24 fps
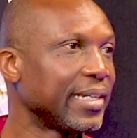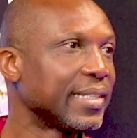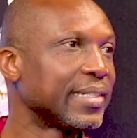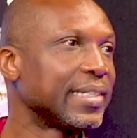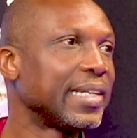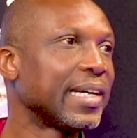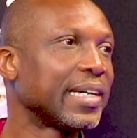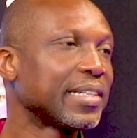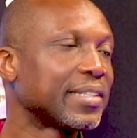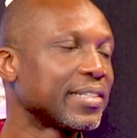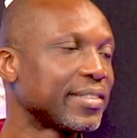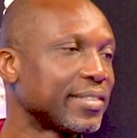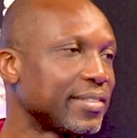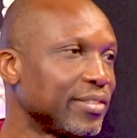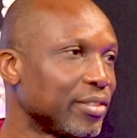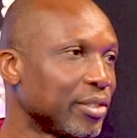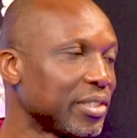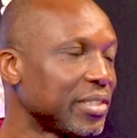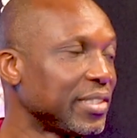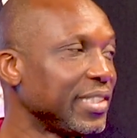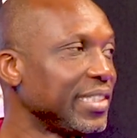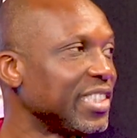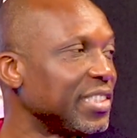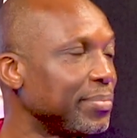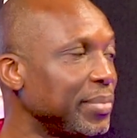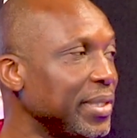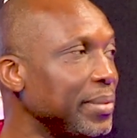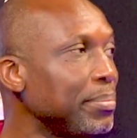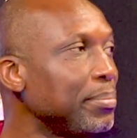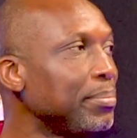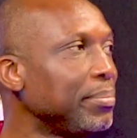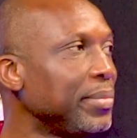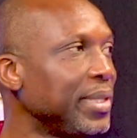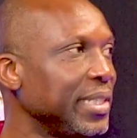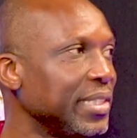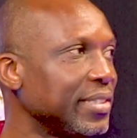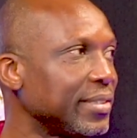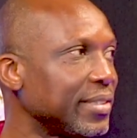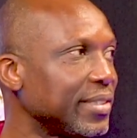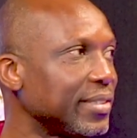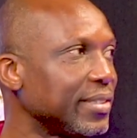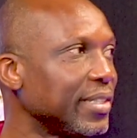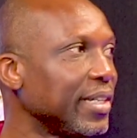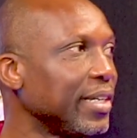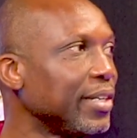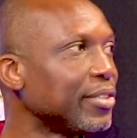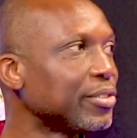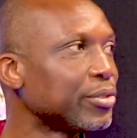that nothing is being missed.
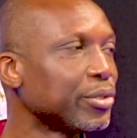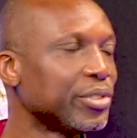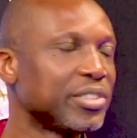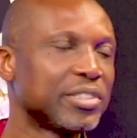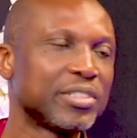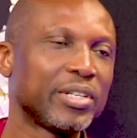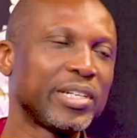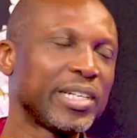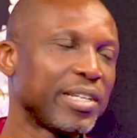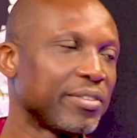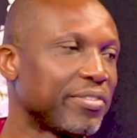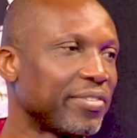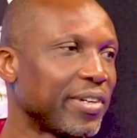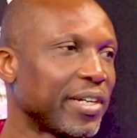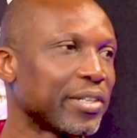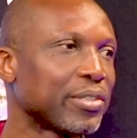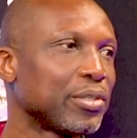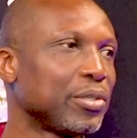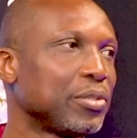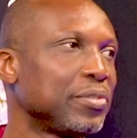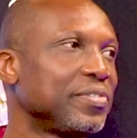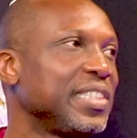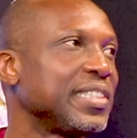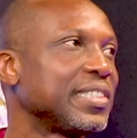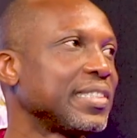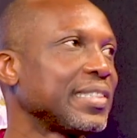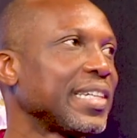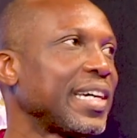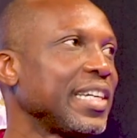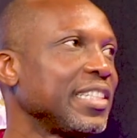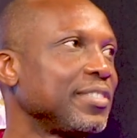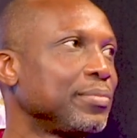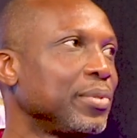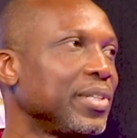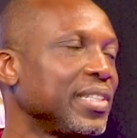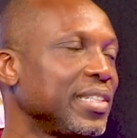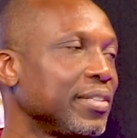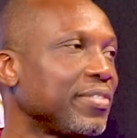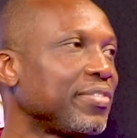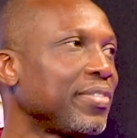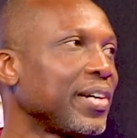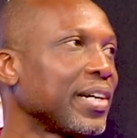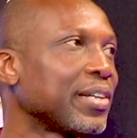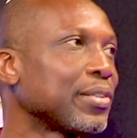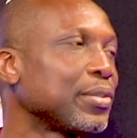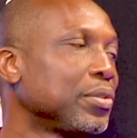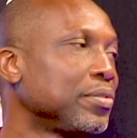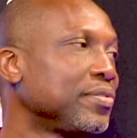So it's not a factor of the size, but it's a
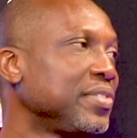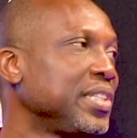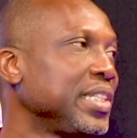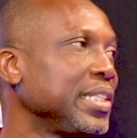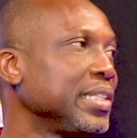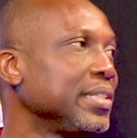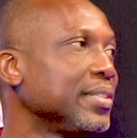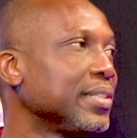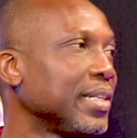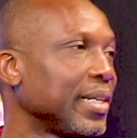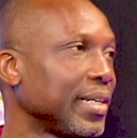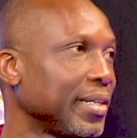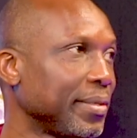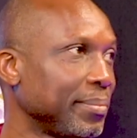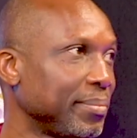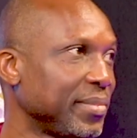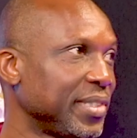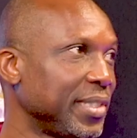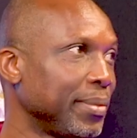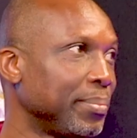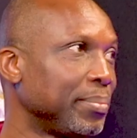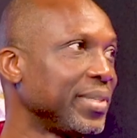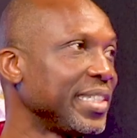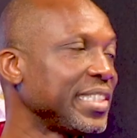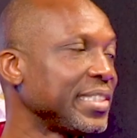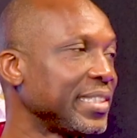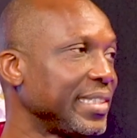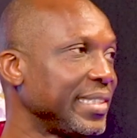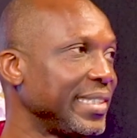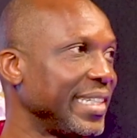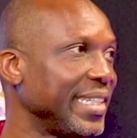factor of the breast